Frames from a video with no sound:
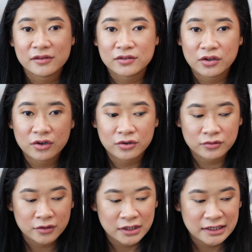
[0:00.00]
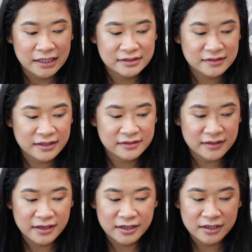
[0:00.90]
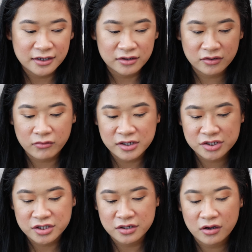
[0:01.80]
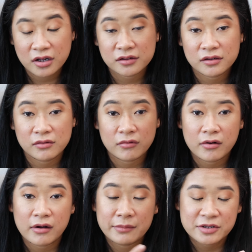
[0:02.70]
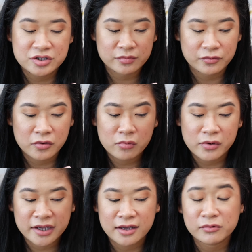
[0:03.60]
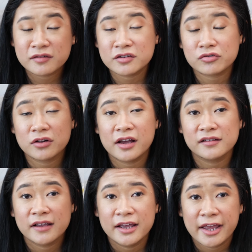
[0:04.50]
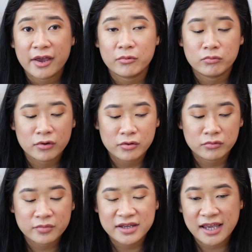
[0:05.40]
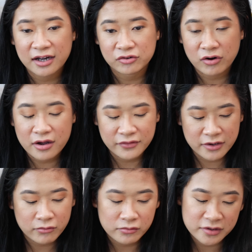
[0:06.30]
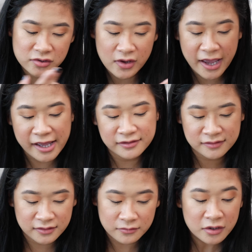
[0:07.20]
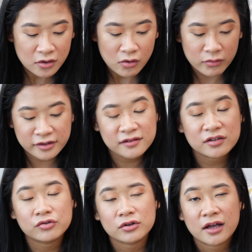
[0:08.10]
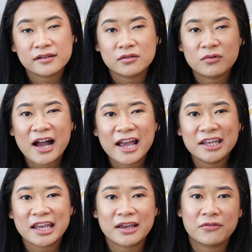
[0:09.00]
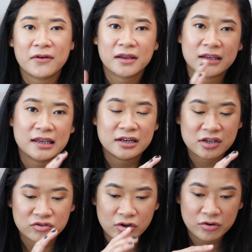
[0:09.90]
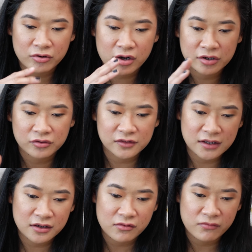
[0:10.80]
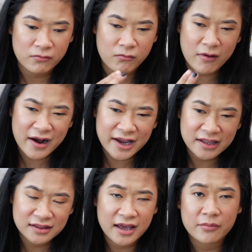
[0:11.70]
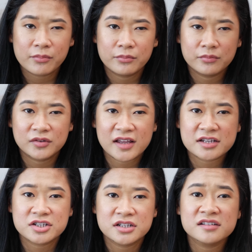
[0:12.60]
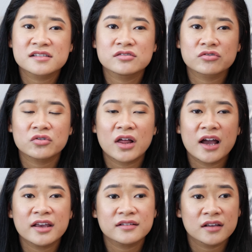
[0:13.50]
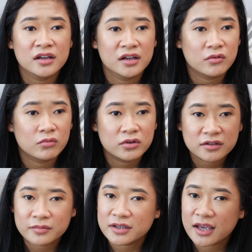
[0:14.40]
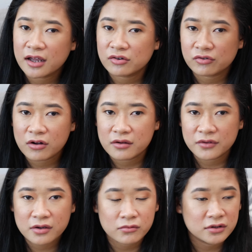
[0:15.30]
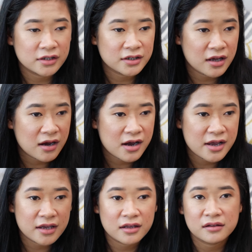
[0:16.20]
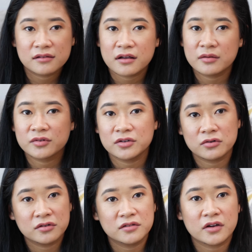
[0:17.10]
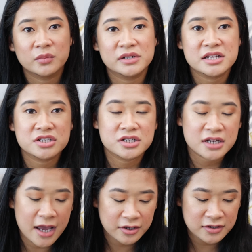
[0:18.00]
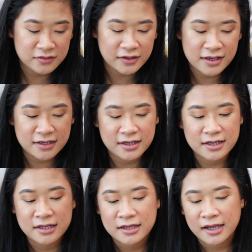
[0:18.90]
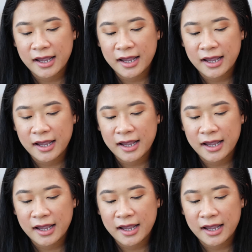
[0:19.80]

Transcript: So that's like saying the question on I mentioned before, what can we centralize and what will be catastrophic? Well, when you ask them what is centralized and why, you can get a general understanding of why that section is centralized. Will it be catastrophic? Will it not? It's up to your determination how you take it.